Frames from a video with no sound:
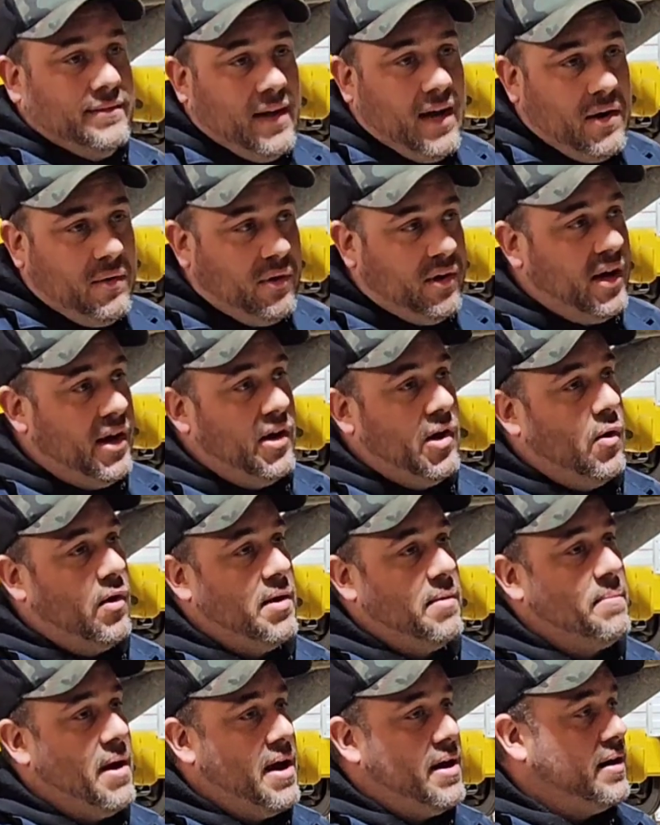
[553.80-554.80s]
I really didn't know
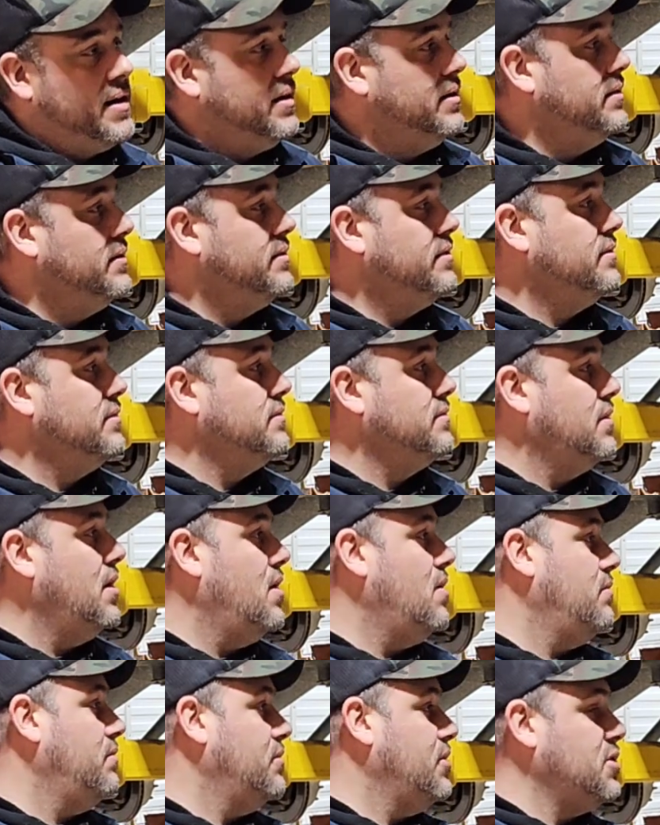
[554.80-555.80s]
any better.
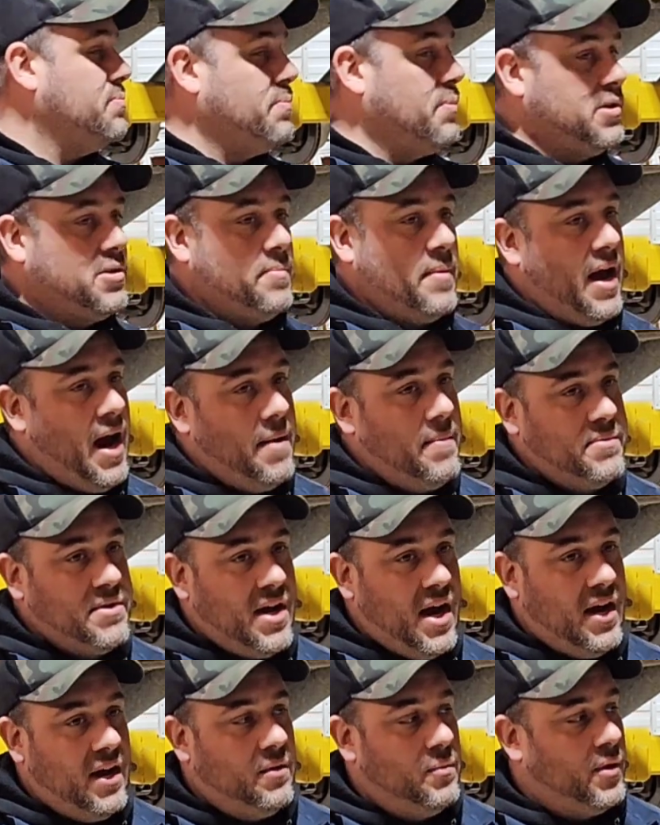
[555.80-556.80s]
Oh, just put some Halves
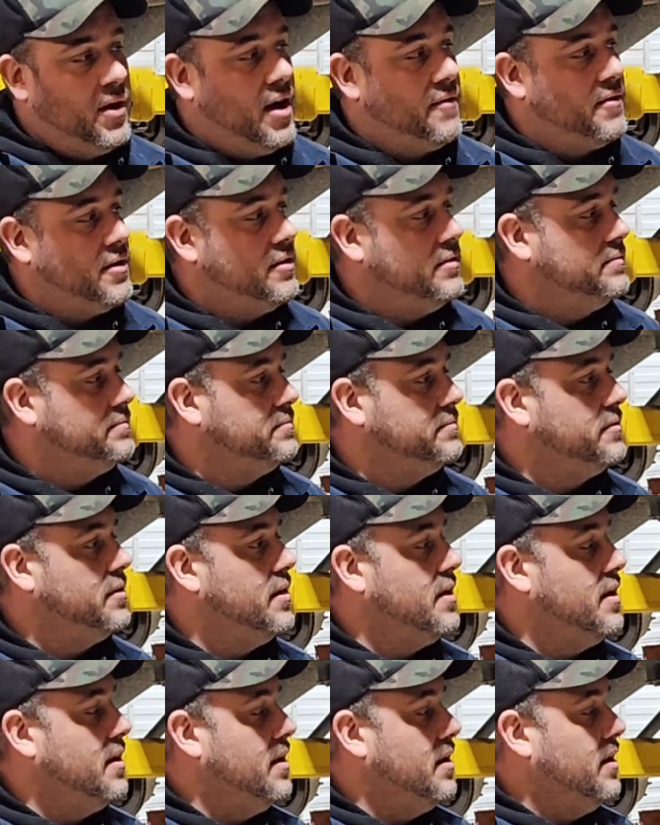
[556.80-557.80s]
on it, whatever.
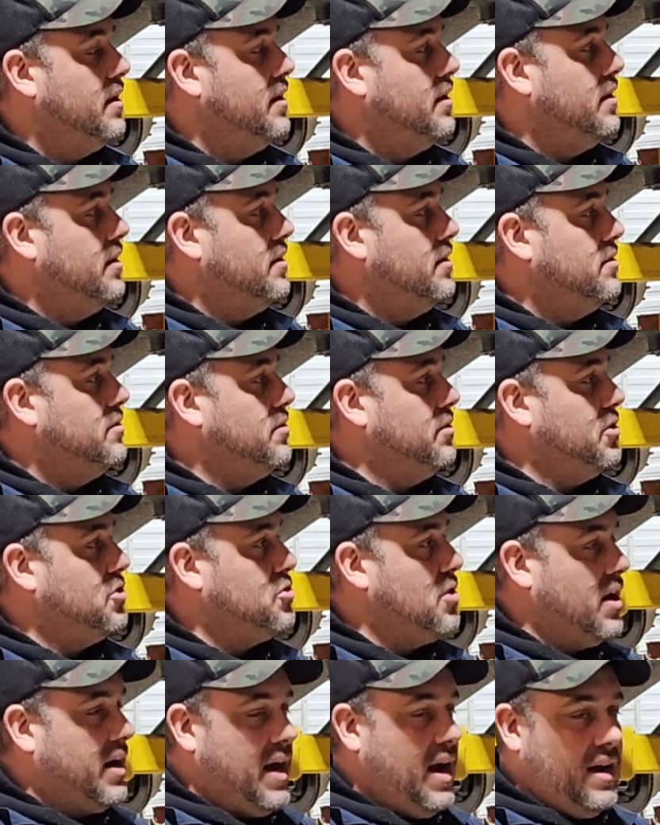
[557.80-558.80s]
So the
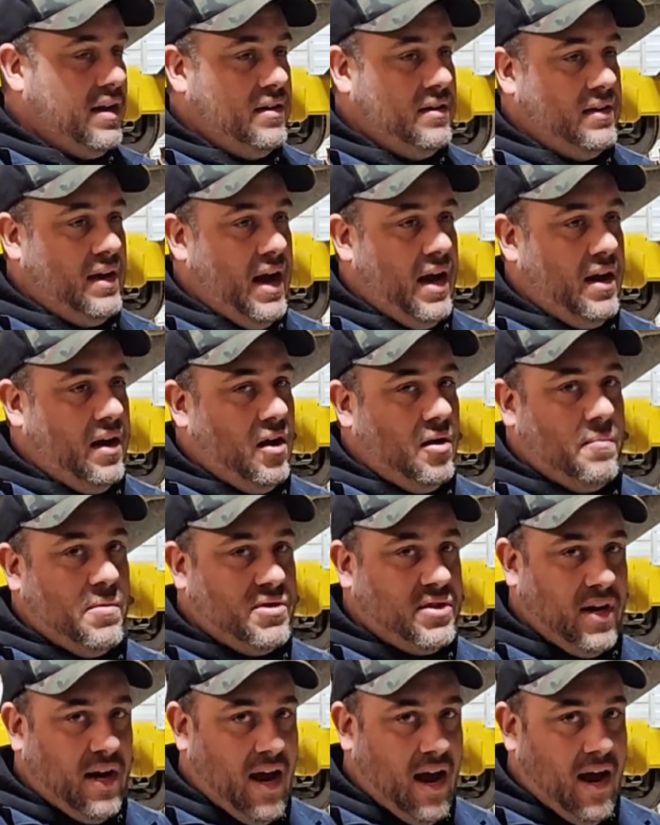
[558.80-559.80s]
truck had
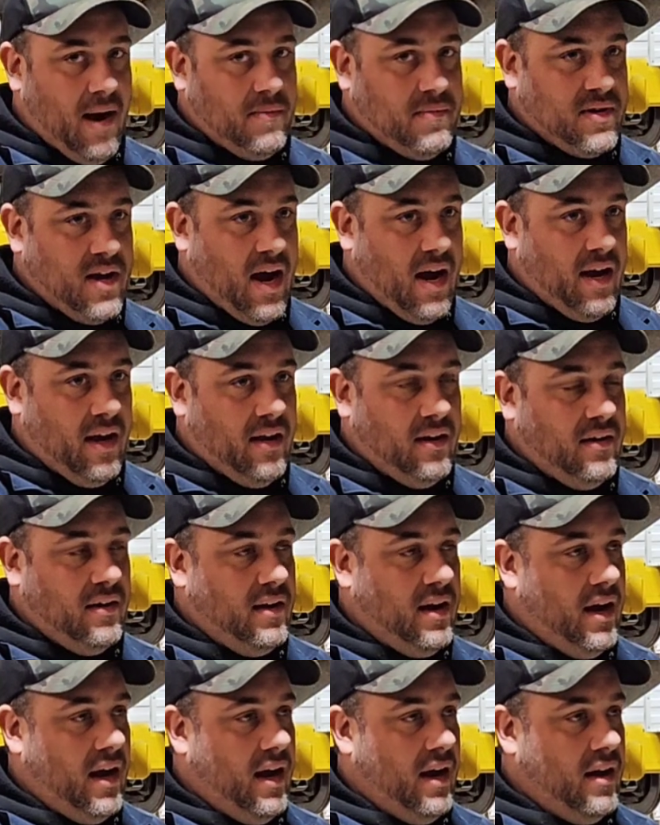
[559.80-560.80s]
100% Halves on it,
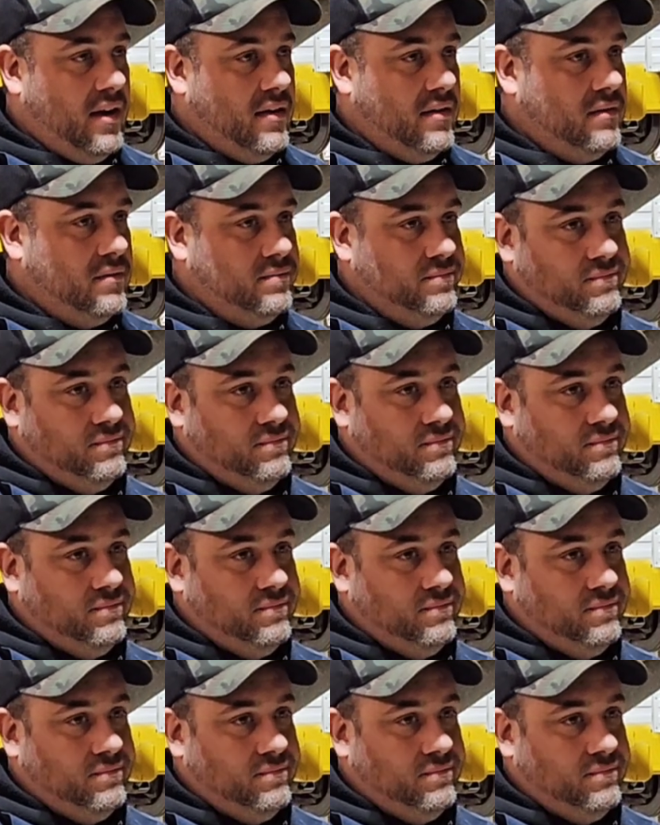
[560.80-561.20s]
and